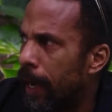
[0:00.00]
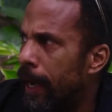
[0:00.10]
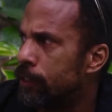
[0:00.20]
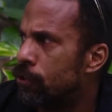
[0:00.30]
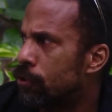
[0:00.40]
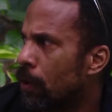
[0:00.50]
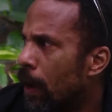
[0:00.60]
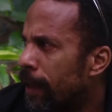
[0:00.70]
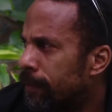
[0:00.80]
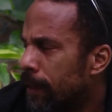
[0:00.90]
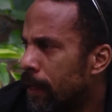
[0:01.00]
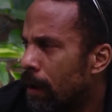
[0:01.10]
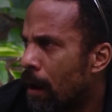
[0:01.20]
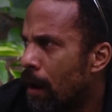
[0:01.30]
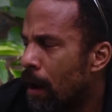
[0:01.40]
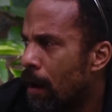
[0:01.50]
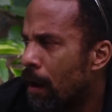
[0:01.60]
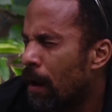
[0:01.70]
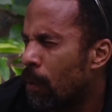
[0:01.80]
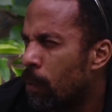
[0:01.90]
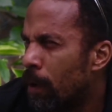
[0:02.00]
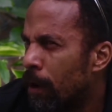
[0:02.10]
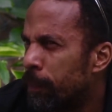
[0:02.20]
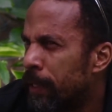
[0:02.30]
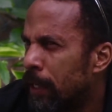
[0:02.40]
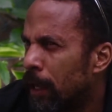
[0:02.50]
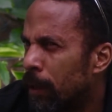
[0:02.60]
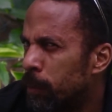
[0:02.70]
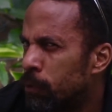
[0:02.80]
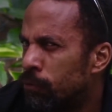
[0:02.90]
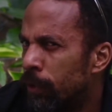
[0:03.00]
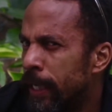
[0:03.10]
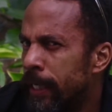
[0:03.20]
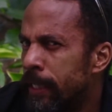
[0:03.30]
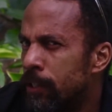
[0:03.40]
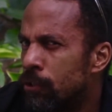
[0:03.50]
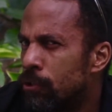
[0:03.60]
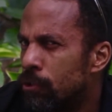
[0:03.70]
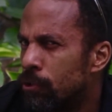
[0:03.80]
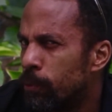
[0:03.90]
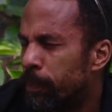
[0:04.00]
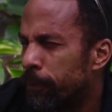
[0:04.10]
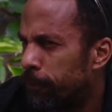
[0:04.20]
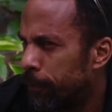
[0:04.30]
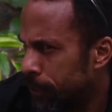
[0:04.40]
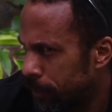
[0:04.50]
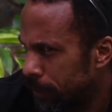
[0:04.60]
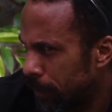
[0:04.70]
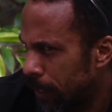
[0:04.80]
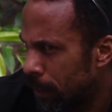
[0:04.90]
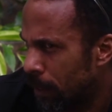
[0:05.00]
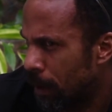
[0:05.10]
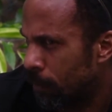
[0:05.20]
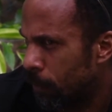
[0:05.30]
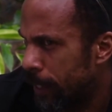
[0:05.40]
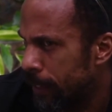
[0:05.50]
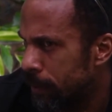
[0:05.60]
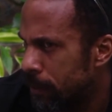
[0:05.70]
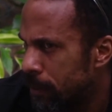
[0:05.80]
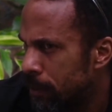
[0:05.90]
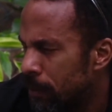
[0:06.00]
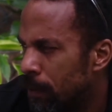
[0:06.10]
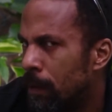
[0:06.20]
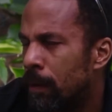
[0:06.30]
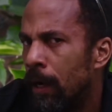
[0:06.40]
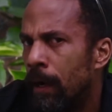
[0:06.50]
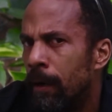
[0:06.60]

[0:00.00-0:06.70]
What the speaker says: And so I think our work becomes really superficial in a lot of ways, you know.